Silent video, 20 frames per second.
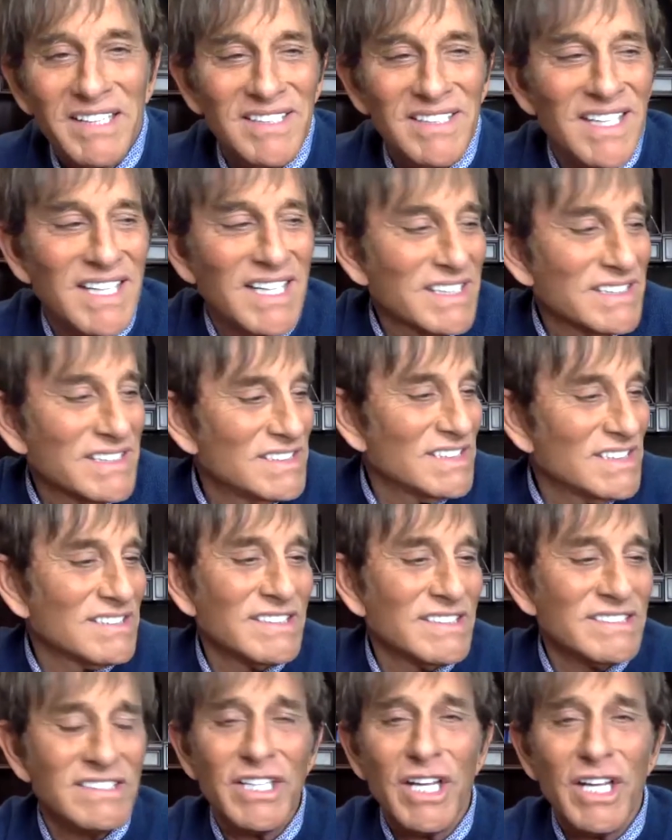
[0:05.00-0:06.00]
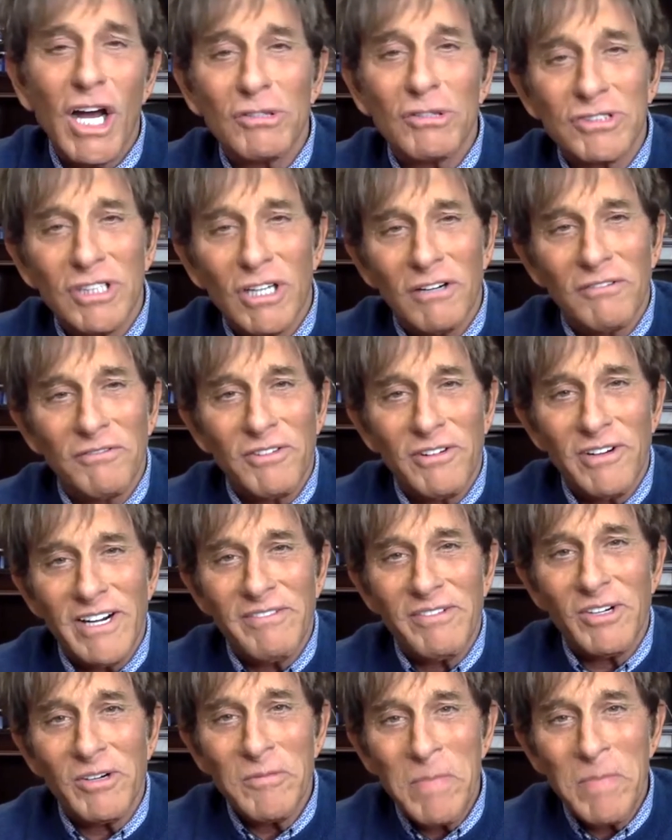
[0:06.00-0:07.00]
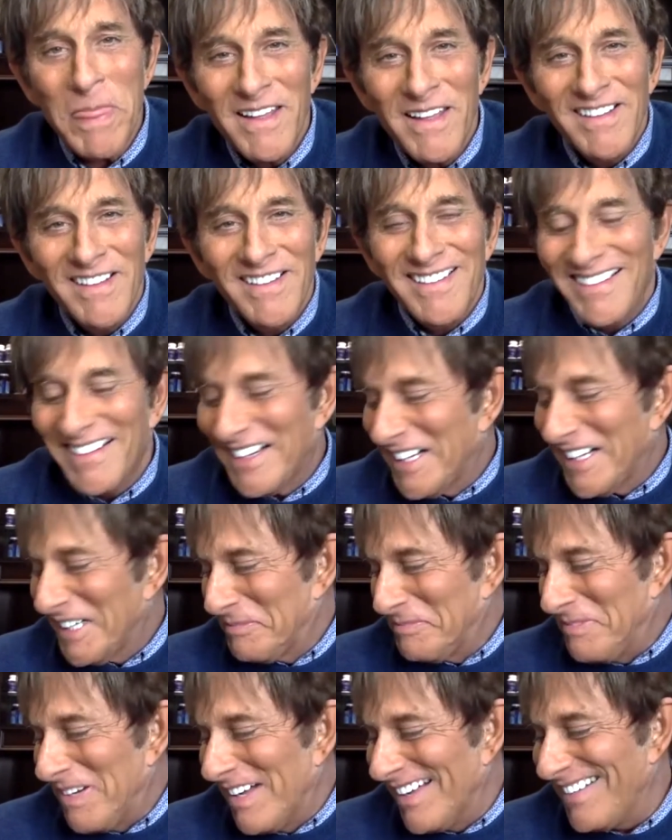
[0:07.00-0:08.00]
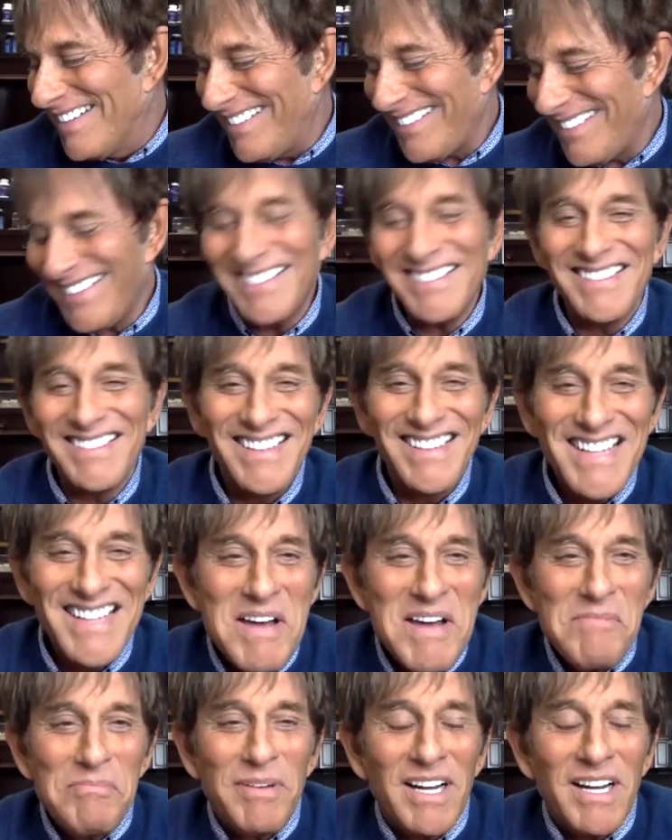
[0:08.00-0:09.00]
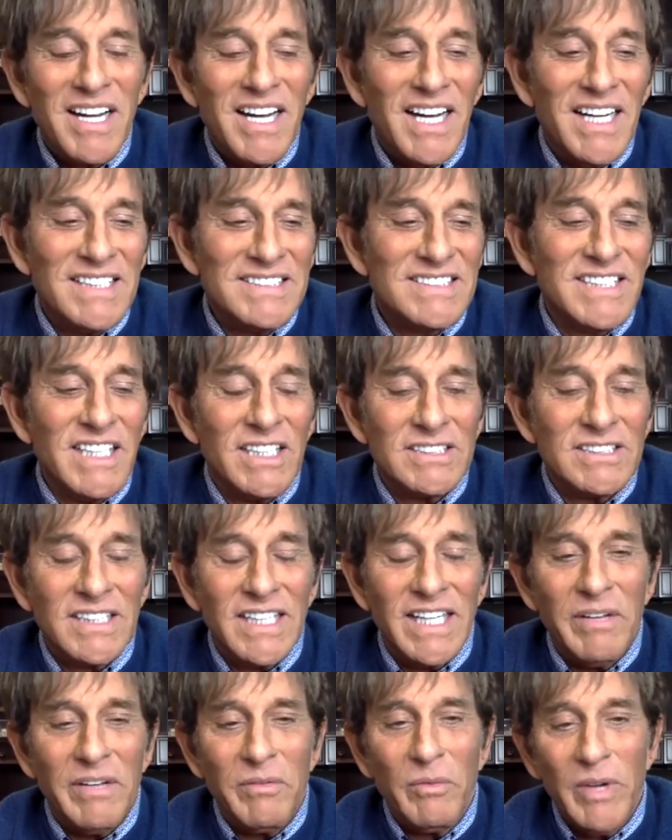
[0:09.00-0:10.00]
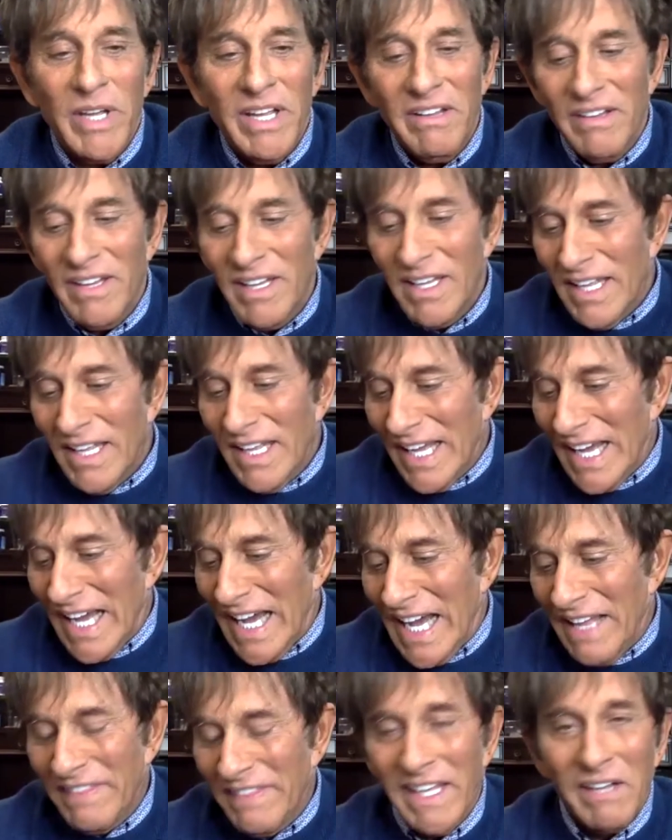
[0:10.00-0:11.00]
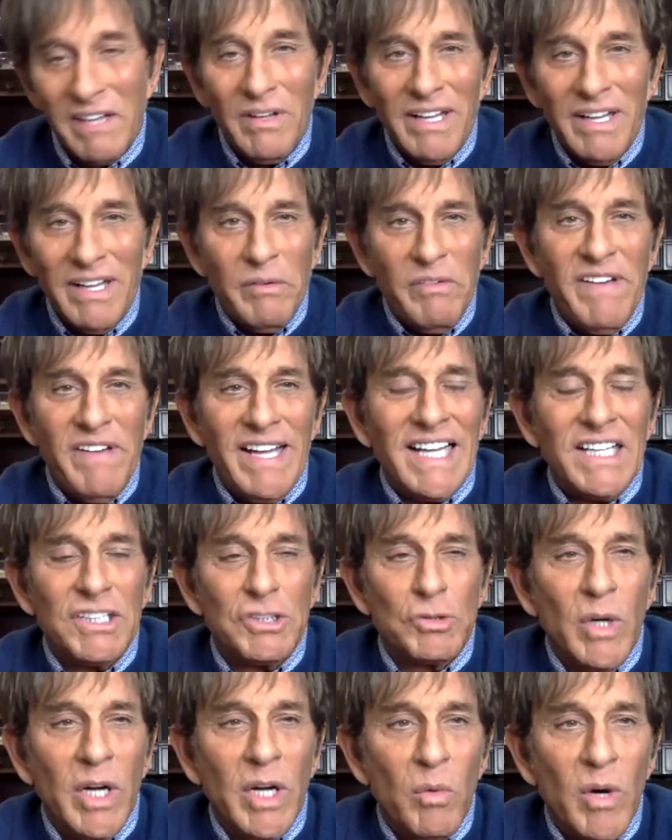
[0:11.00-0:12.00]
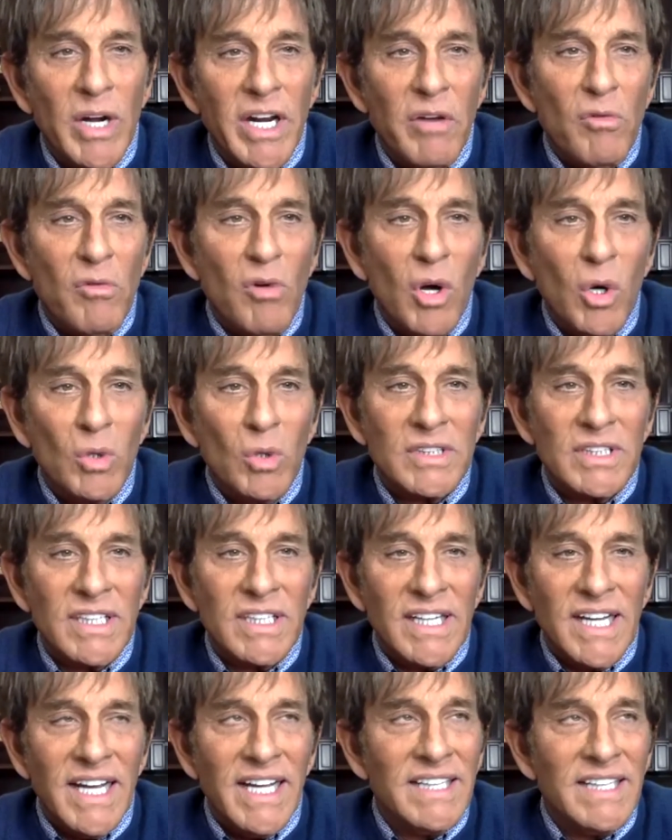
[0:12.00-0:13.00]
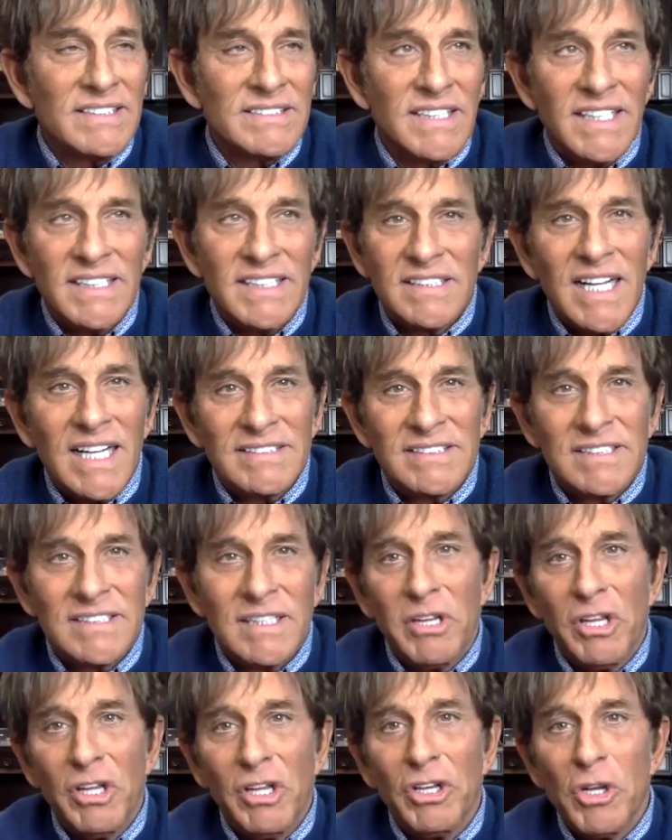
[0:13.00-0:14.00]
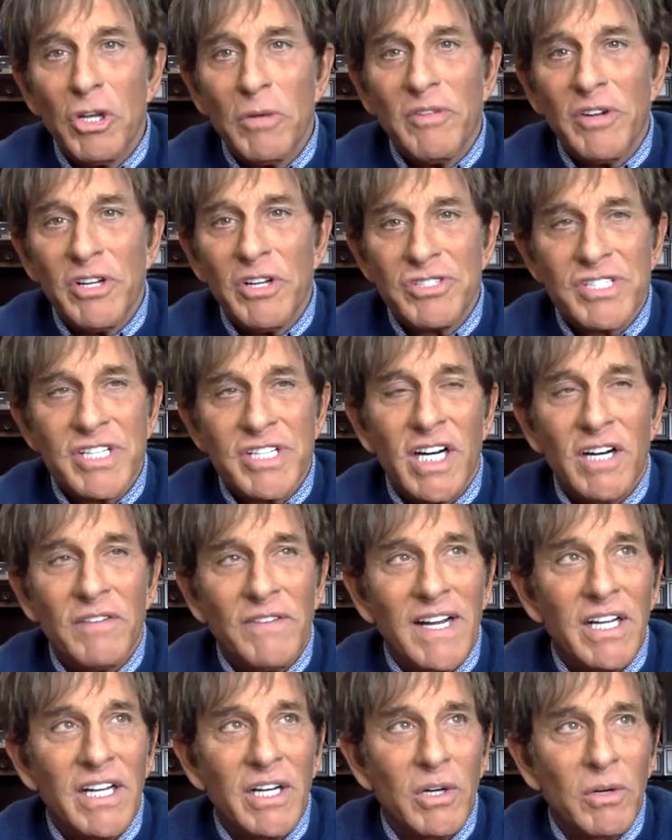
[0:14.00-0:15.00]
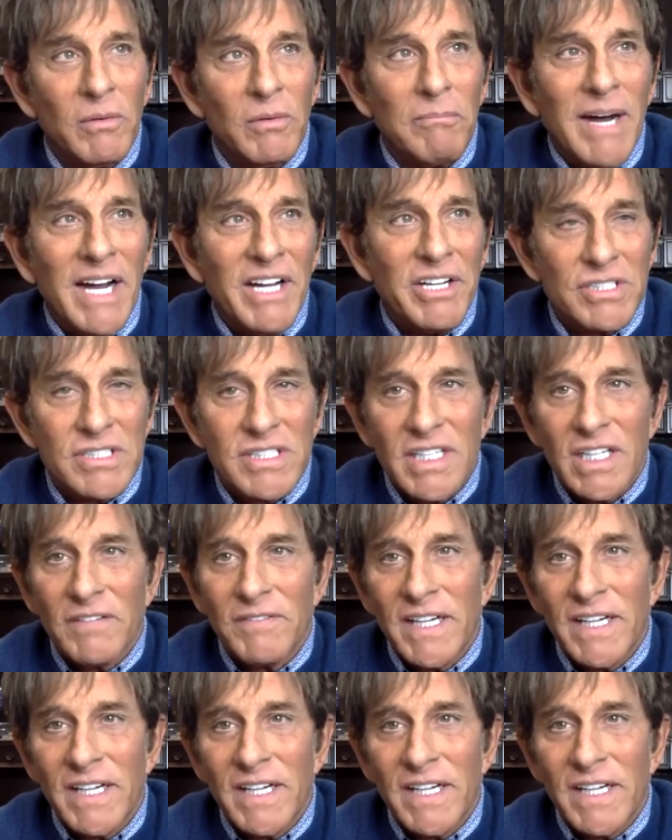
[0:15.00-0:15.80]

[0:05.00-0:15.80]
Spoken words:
I could just listen to y'all talk forever. But seriously, I think like we've had like 21 enrolled, and it's not something you can do for yourself. I know by yourself.